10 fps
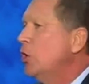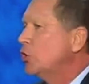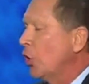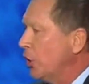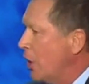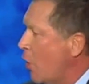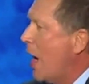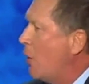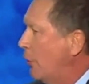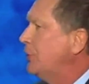So you know
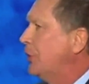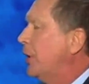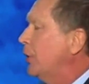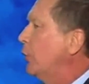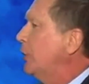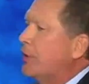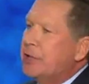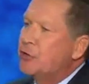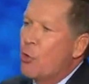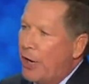how we did it? We did
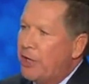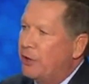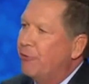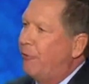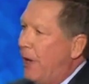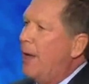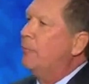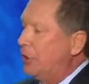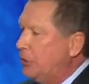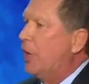it the way that a
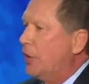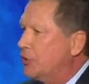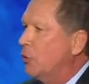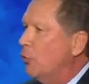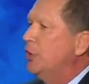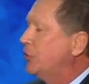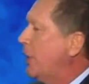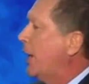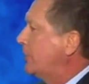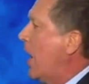family does it. We
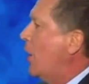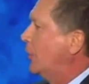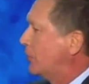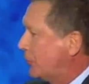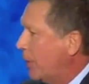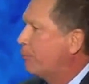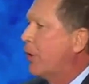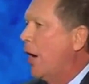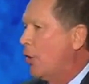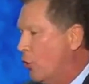sat down and set
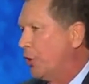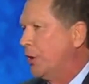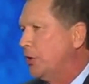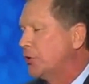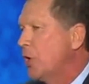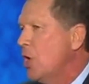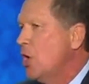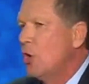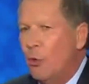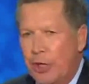priorities.
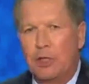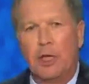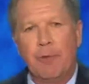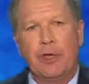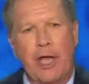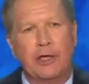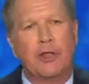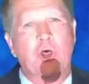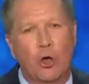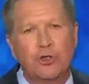We
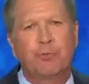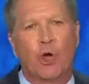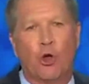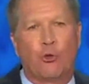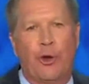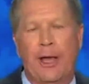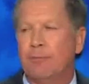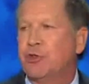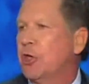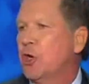eliminated those
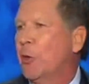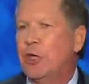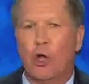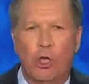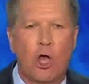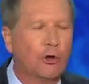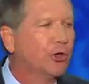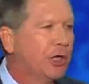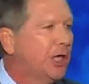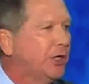programs that we no
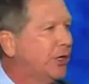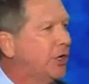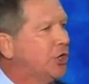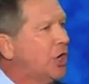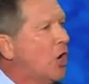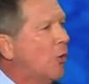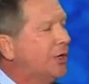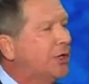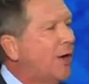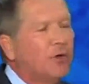longer needed. And
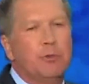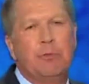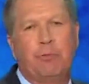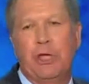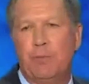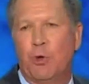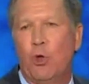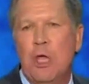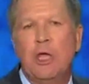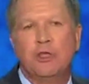when government
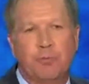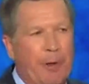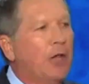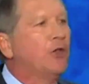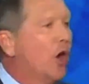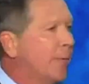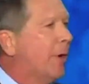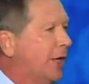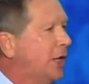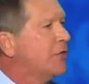people spend our
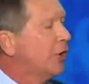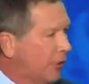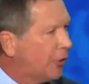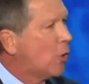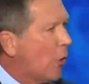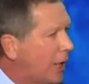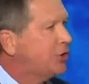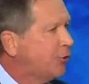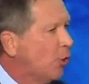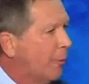money, they're very
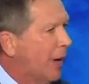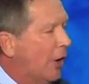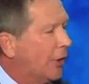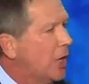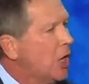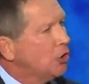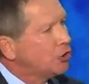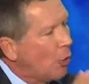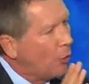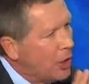wasteful about it.
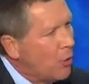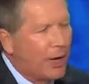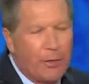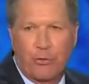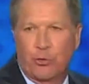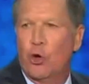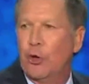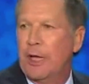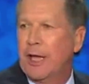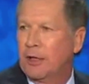So we went through
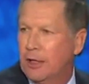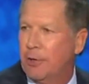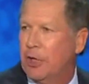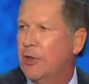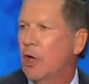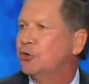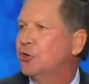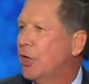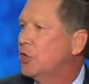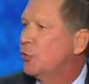it and eliminated those
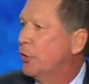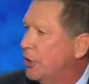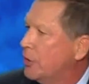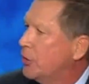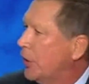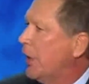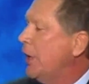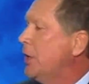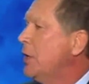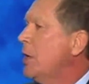things we didn't
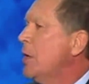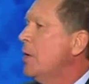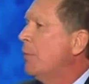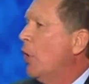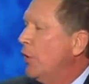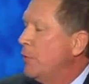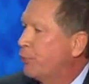need, but we